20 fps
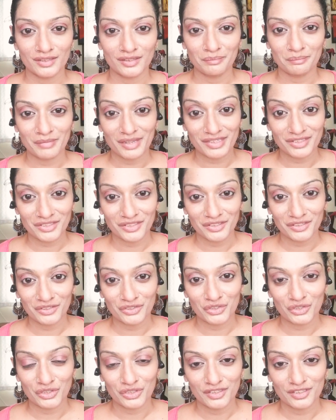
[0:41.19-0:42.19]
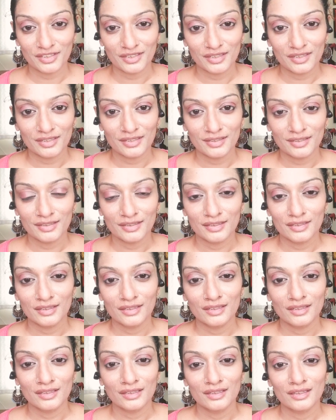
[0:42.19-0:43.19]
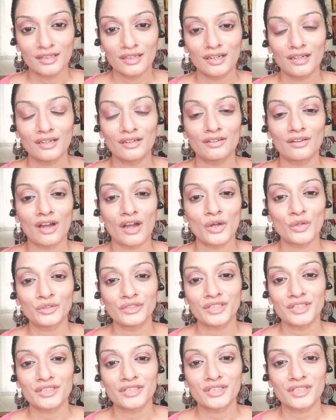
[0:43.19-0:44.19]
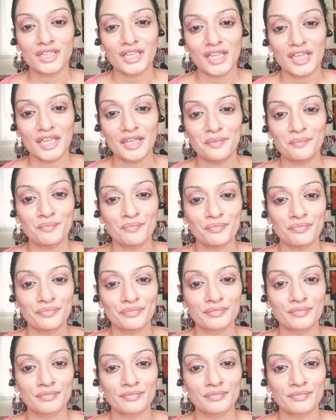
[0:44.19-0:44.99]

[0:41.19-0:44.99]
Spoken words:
message around this theme.